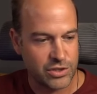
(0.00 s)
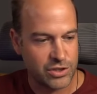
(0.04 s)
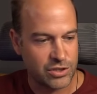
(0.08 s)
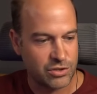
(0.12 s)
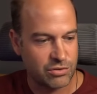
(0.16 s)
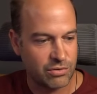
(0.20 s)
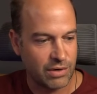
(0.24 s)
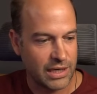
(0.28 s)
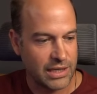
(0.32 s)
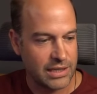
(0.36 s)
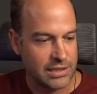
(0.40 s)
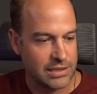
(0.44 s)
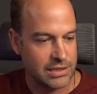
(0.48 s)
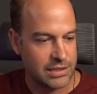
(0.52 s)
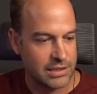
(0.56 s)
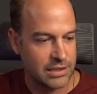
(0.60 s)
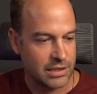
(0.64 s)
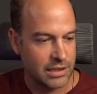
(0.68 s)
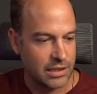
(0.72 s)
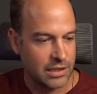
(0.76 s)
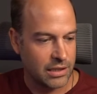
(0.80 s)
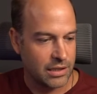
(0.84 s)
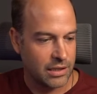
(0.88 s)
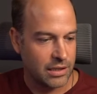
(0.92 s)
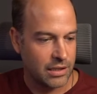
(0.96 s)
strengths.
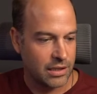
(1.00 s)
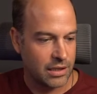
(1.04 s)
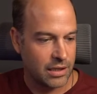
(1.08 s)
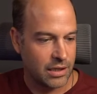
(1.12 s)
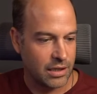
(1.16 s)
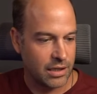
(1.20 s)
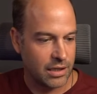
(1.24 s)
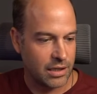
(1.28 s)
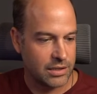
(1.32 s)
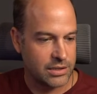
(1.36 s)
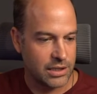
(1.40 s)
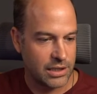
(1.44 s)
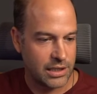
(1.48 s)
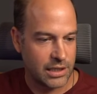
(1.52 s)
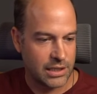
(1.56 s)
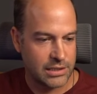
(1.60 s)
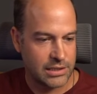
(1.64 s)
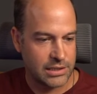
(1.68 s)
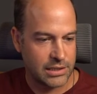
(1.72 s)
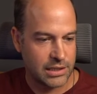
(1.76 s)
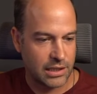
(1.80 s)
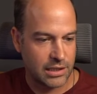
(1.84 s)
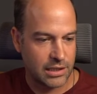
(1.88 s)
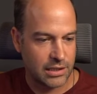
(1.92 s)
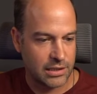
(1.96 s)
So
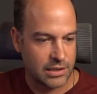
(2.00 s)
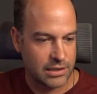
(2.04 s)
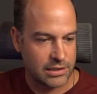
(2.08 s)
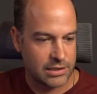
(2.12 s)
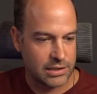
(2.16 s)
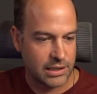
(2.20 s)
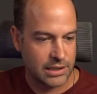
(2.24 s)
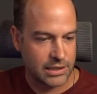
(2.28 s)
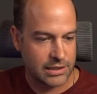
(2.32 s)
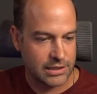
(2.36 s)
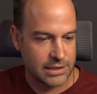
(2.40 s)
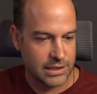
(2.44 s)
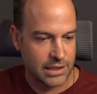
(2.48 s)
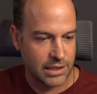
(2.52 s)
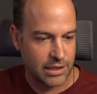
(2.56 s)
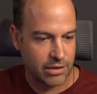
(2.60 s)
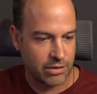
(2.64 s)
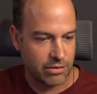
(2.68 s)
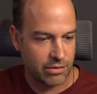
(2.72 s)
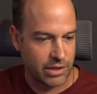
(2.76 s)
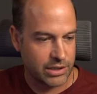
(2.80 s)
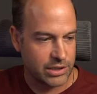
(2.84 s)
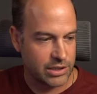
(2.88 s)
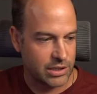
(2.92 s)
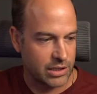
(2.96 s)
let's take
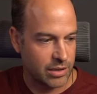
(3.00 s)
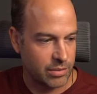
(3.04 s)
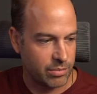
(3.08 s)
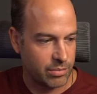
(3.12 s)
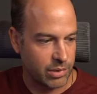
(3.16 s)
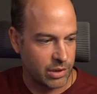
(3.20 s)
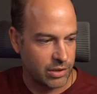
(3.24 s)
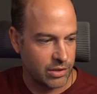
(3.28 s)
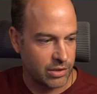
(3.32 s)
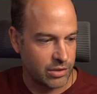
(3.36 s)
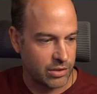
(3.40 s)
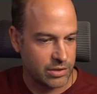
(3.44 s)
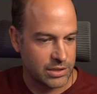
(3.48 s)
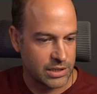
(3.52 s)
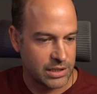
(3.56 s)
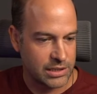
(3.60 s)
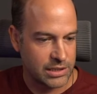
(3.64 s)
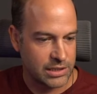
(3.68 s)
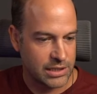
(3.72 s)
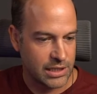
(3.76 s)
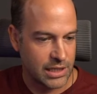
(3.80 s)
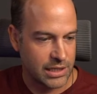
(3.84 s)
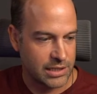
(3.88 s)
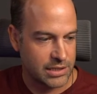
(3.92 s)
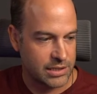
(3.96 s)
Tina actually, because
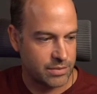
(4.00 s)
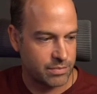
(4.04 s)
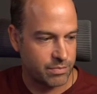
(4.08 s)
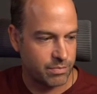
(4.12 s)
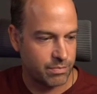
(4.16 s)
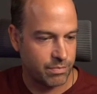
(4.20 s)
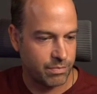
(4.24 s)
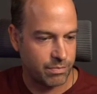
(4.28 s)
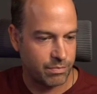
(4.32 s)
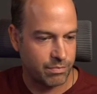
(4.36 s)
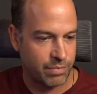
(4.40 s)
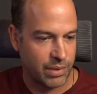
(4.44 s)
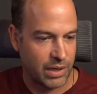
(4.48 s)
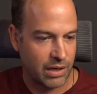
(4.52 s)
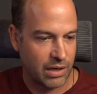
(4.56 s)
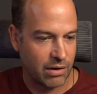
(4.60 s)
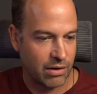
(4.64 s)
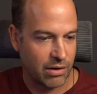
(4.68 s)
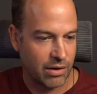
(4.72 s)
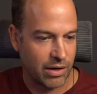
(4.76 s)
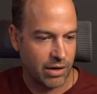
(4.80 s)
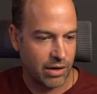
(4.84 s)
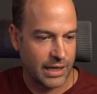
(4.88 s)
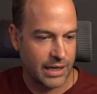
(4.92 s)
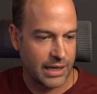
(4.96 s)
as that's a bit
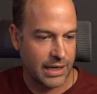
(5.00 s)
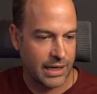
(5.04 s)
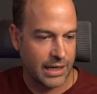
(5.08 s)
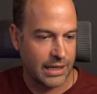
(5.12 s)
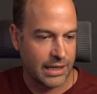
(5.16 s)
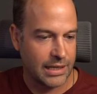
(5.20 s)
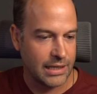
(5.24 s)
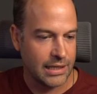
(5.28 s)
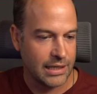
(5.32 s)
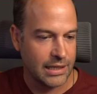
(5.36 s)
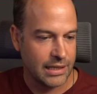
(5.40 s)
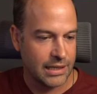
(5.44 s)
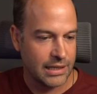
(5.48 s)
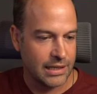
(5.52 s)
higher key,